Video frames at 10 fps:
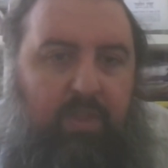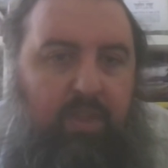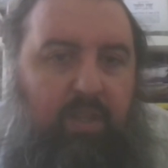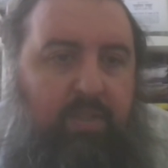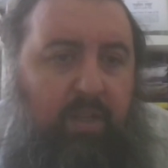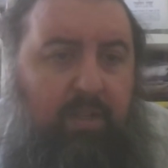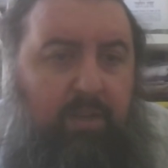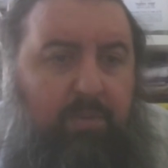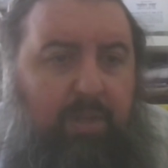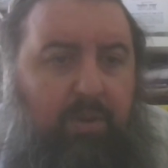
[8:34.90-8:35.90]

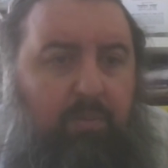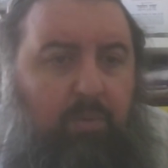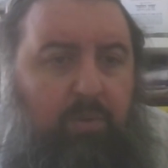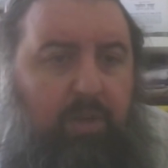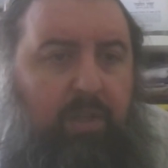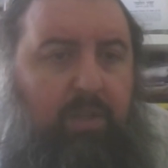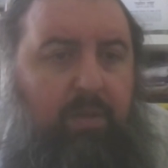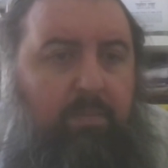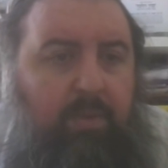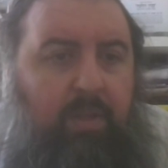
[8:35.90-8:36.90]
suddenly without warning.
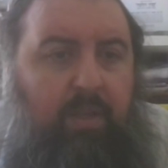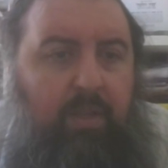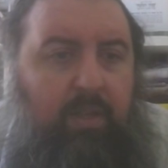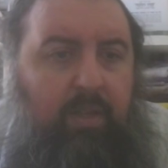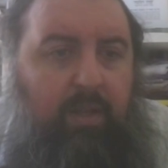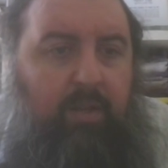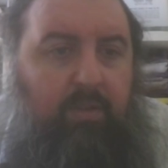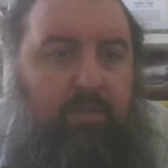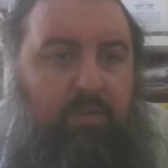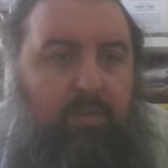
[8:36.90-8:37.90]
That
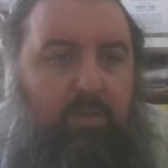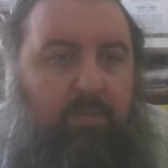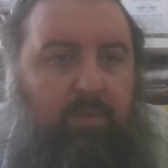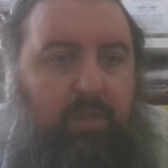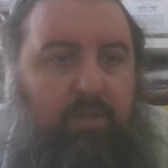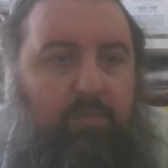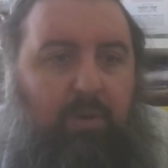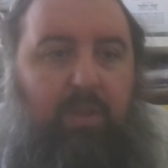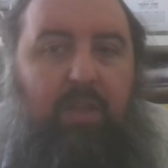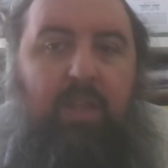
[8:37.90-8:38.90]
lasted a week as
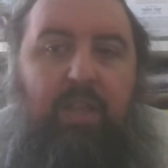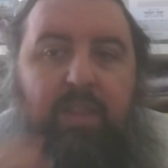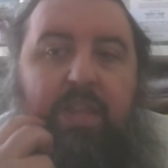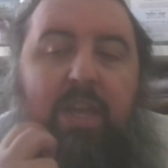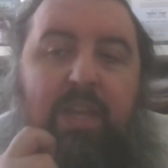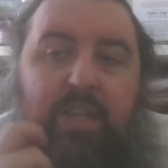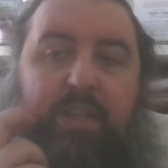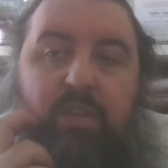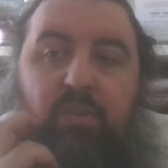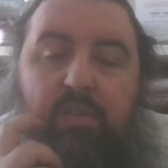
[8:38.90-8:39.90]
well.
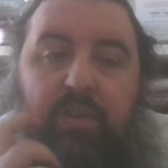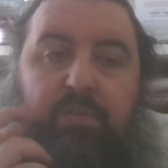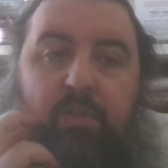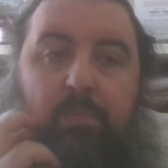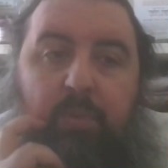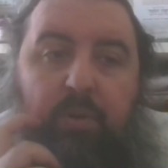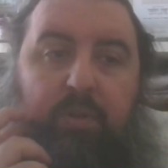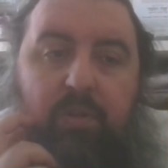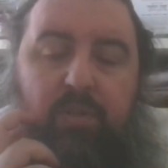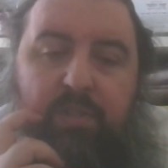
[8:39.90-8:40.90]
Then you have the
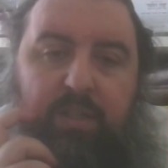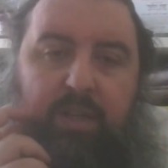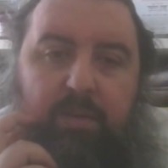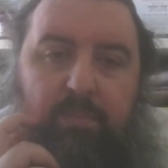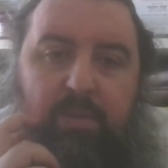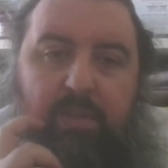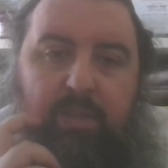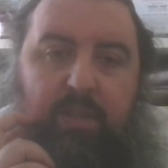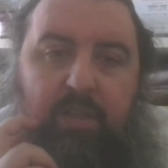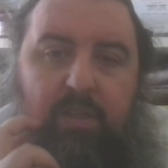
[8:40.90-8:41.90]
boils.
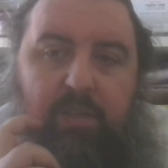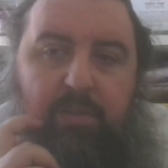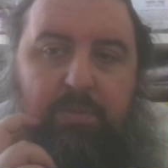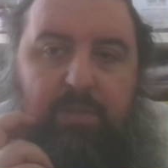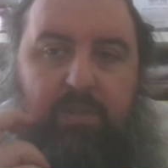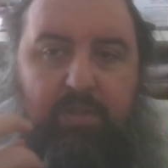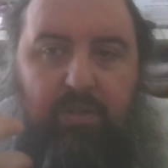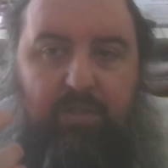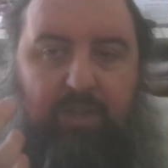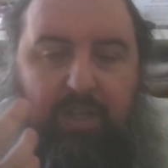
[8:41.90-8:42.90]
The Egyptians
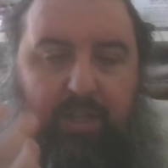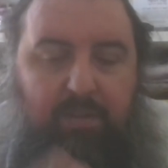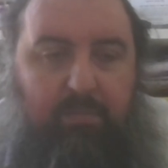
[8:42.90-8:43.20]
started getting